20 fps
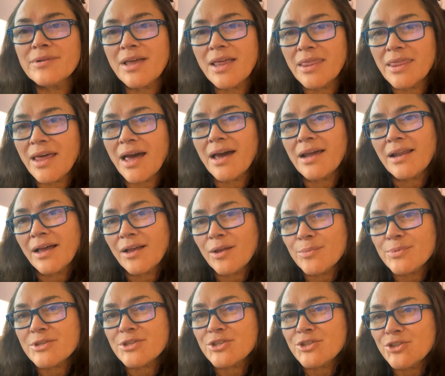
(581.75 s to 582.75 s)
and that
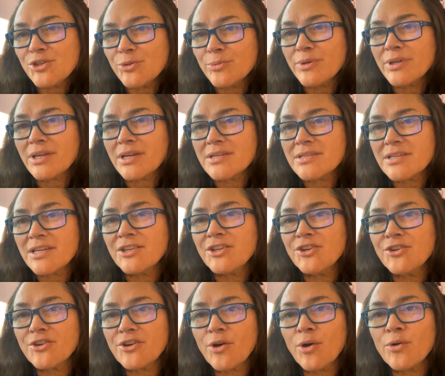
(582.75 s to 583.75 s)
helps too because then
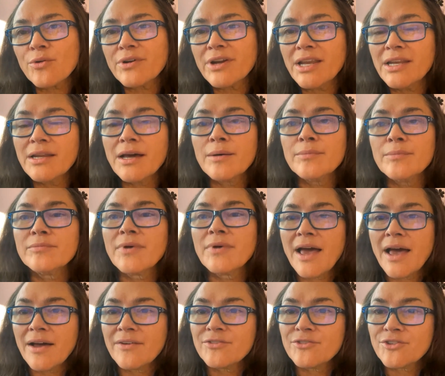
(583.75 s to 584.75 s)
you're already numb
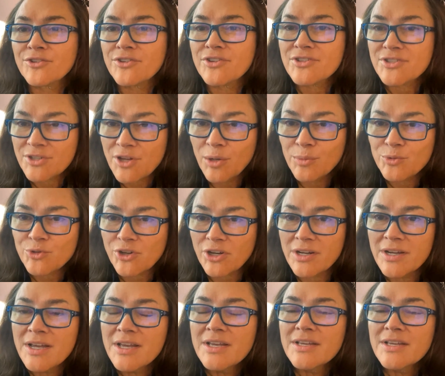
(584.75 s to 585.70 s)
after the Sculptra.